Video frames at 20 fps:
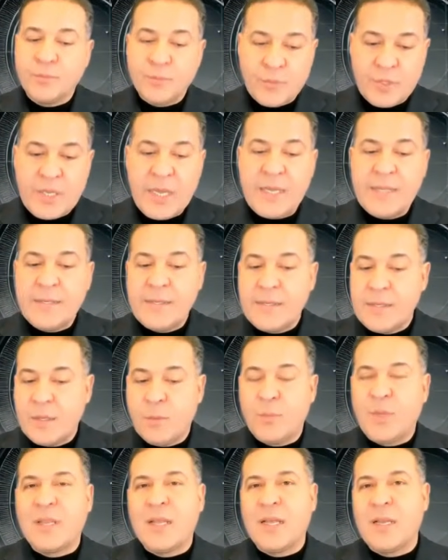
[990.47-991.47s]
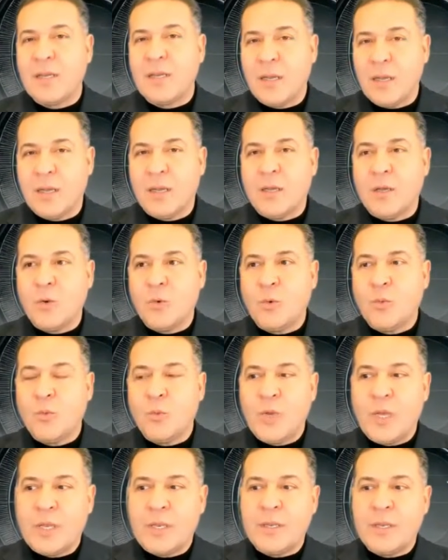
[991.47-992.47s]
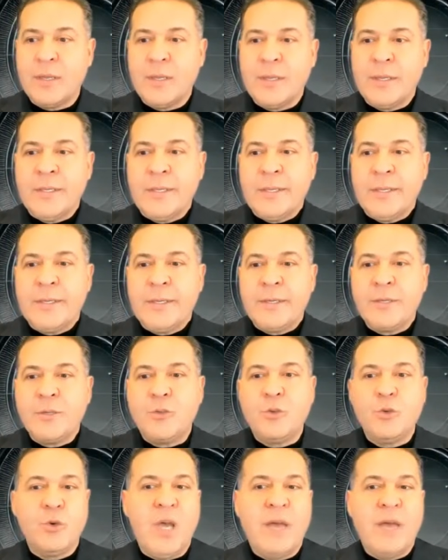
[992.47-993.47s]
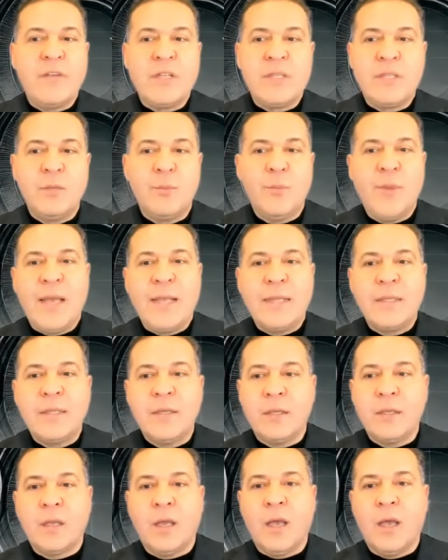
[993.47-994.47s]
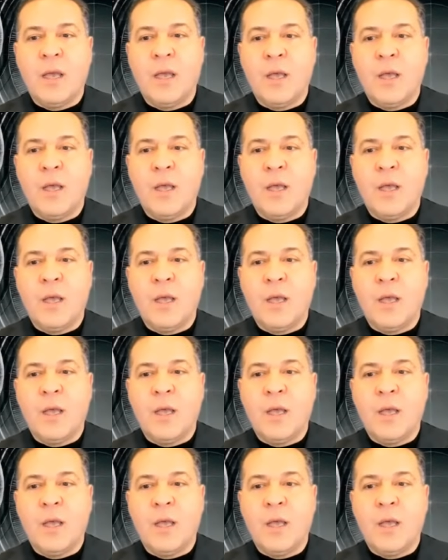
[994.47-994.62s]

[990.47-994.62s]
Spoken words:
Yes, but then when you have a demanding